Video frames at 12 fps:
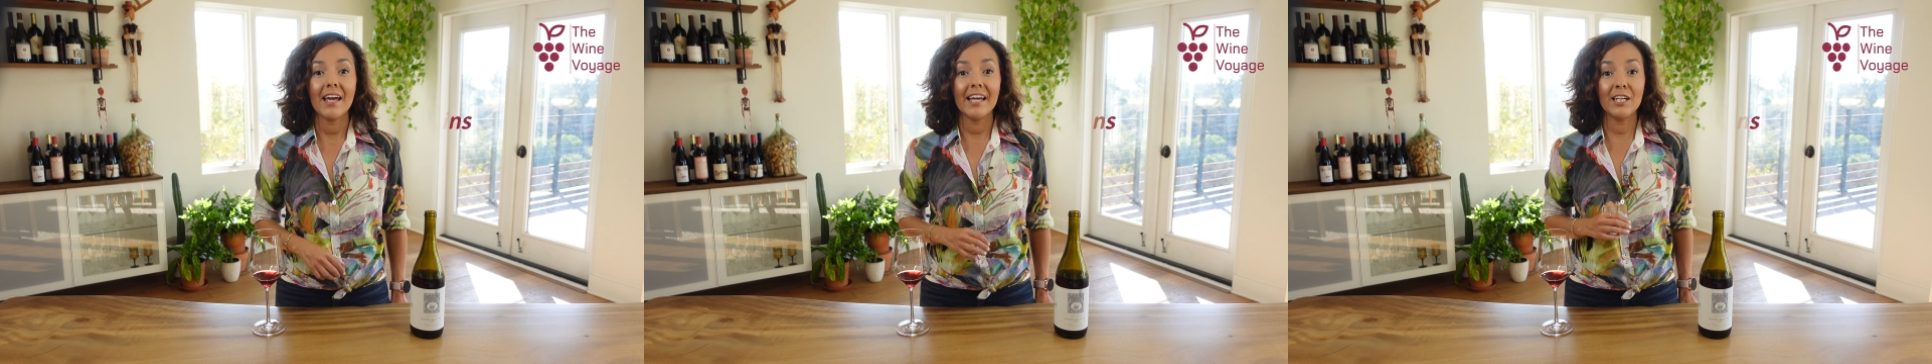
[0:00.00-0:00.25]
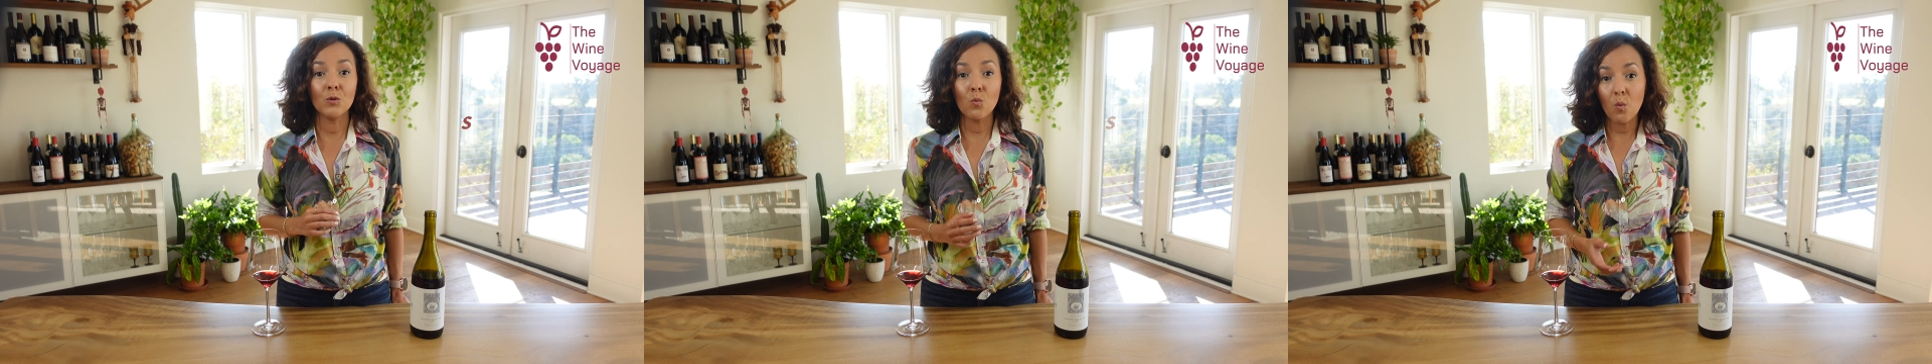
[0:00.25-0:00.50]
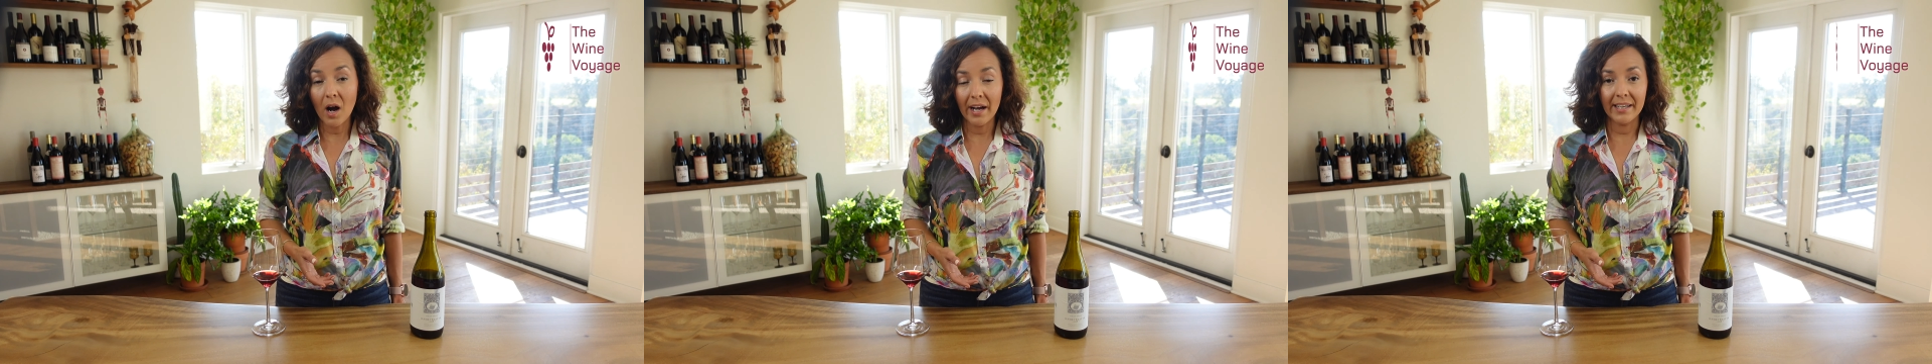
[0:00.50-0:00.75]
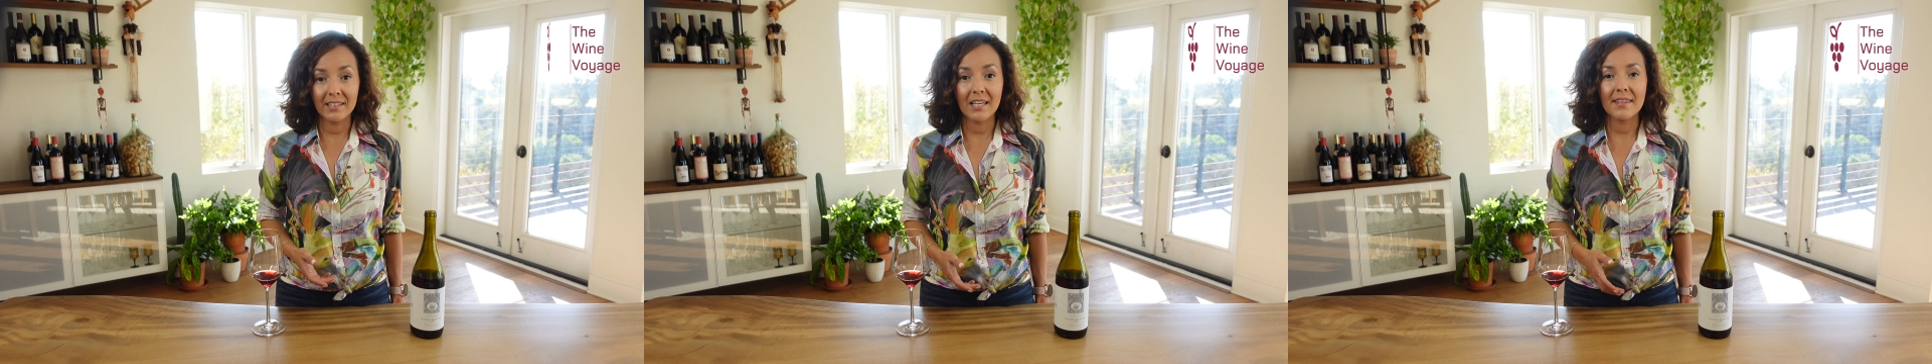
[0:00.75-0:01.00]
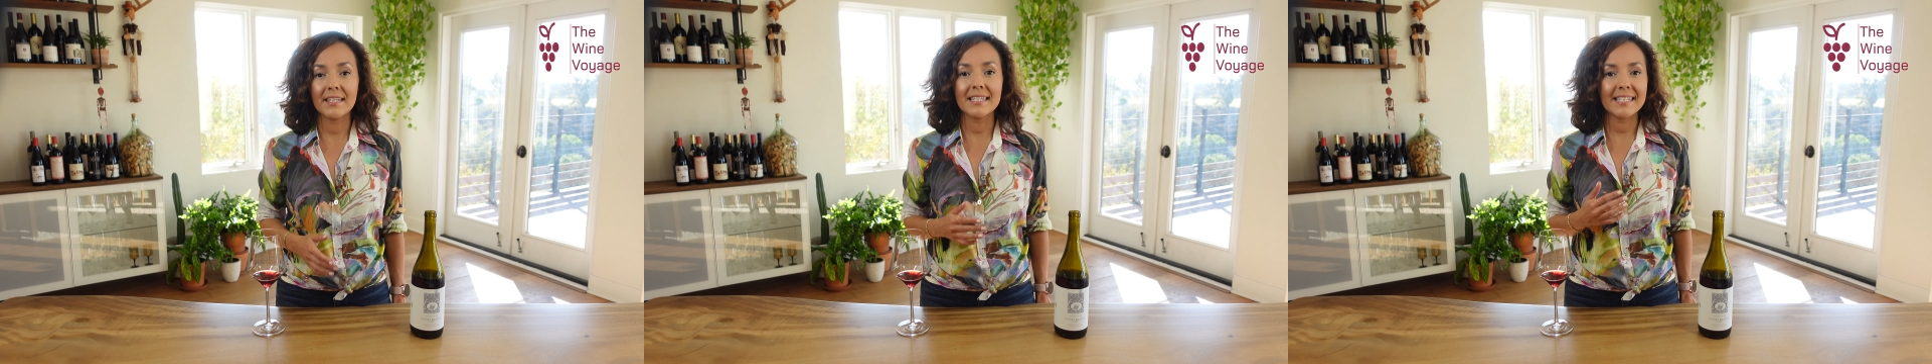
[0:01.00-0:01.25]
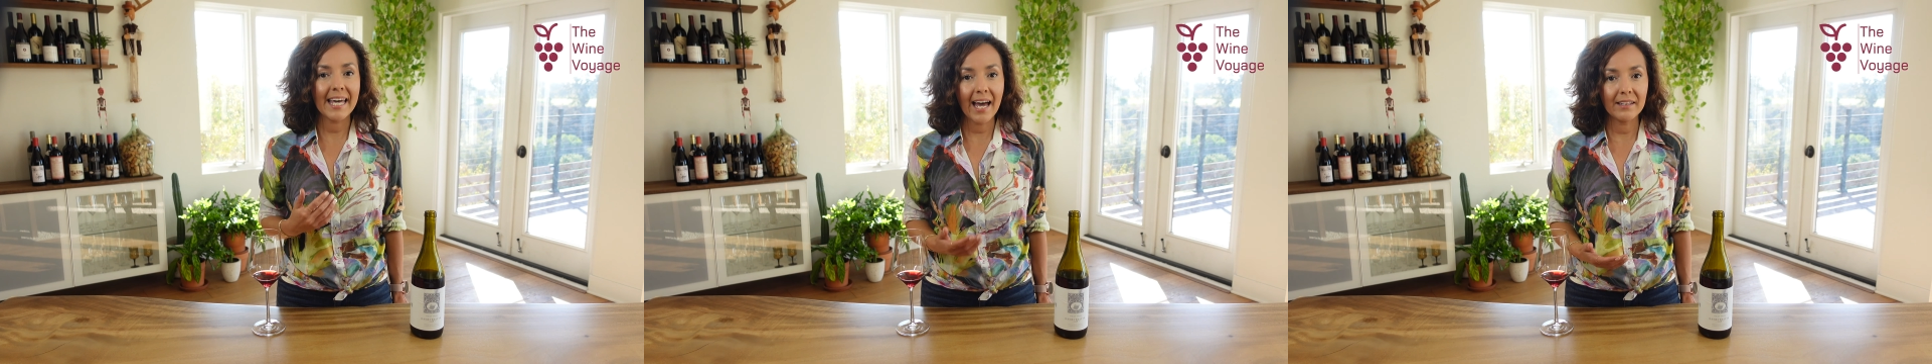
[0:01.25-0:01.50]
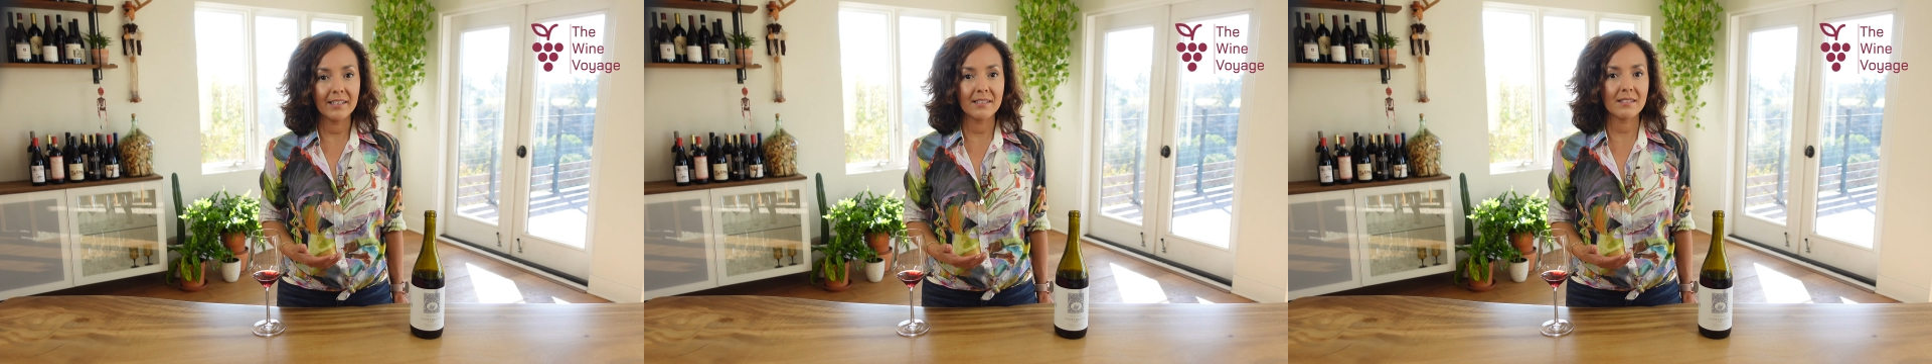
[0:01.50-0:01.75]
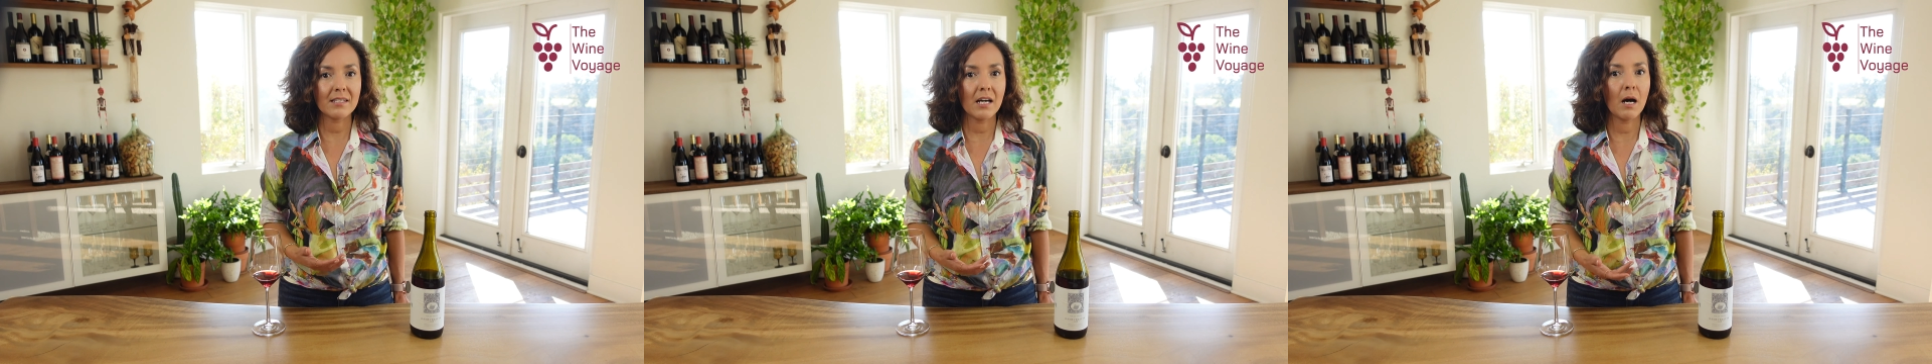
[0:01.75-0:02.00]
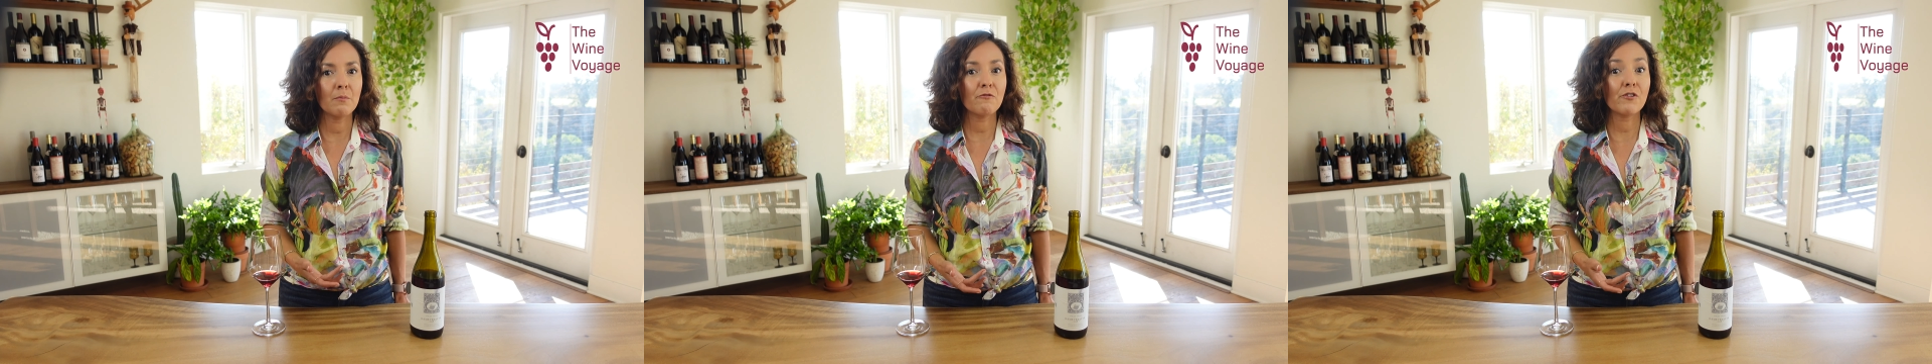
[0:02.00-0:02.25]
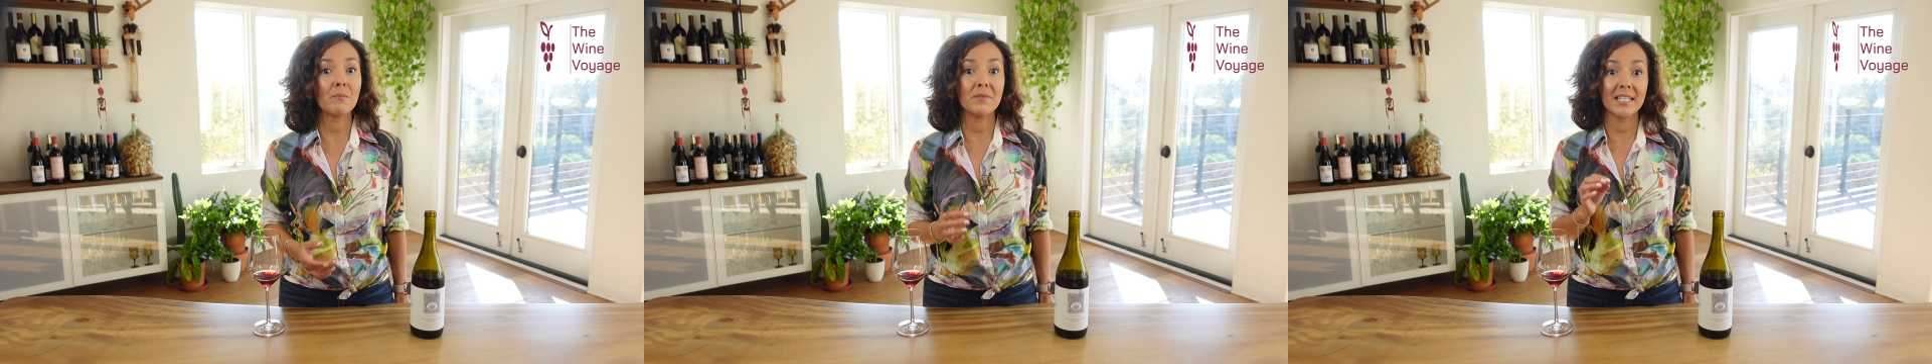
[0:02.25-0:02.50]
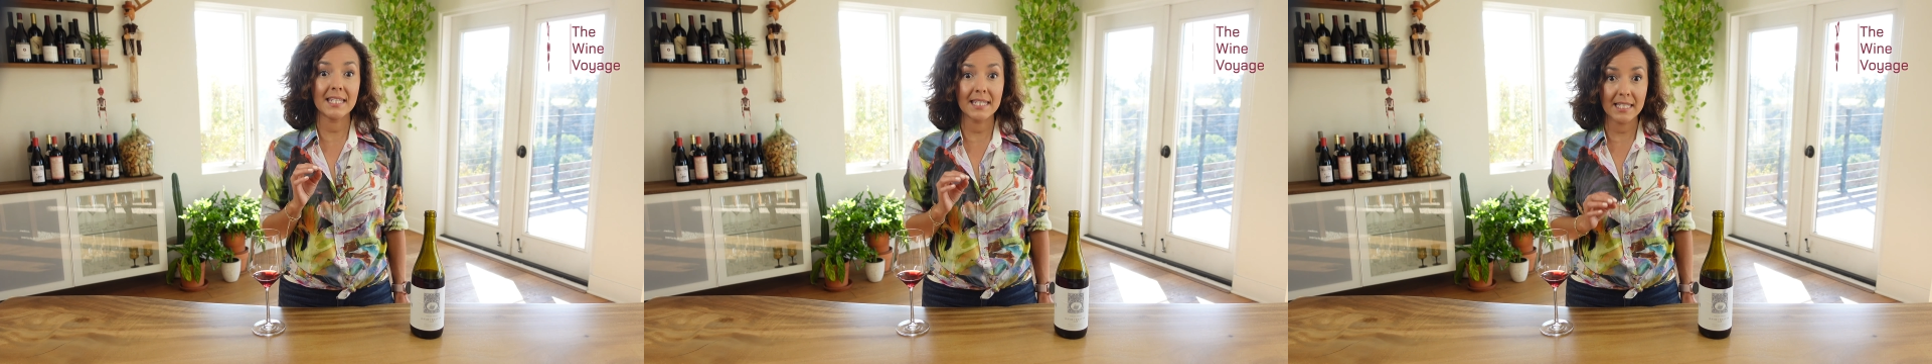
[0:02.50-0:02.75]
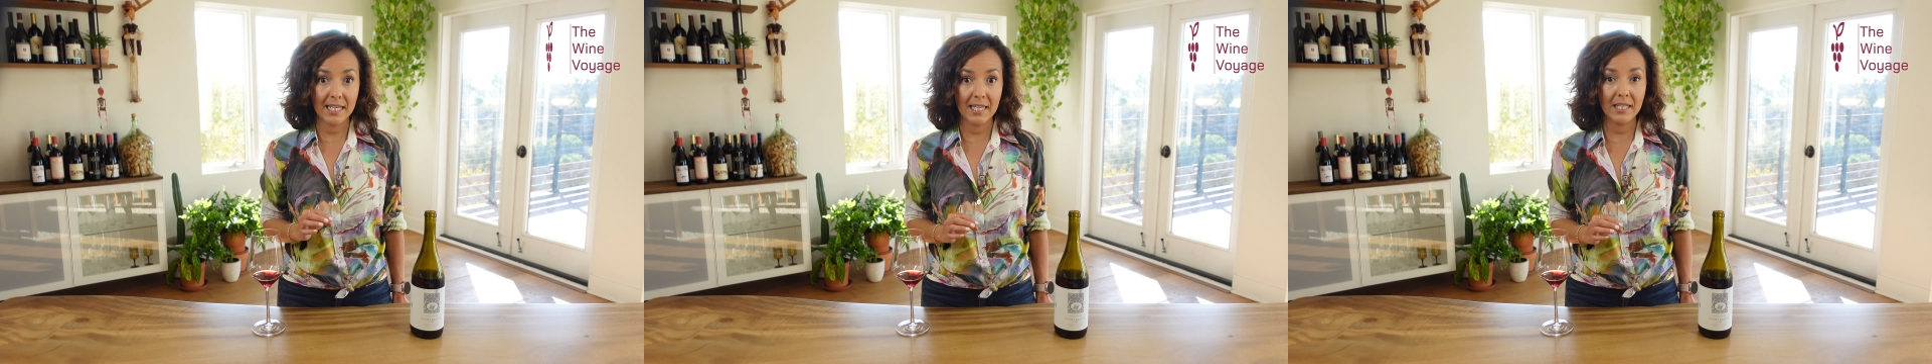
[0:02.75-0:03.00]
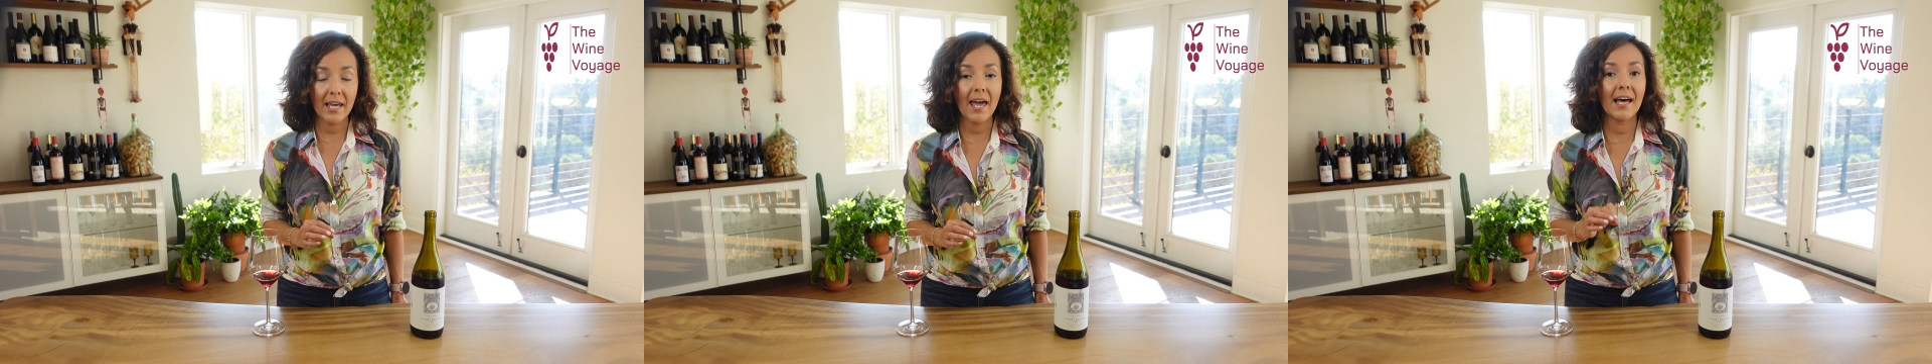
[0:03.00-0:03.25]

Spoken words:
In wine, the tannins come from the skin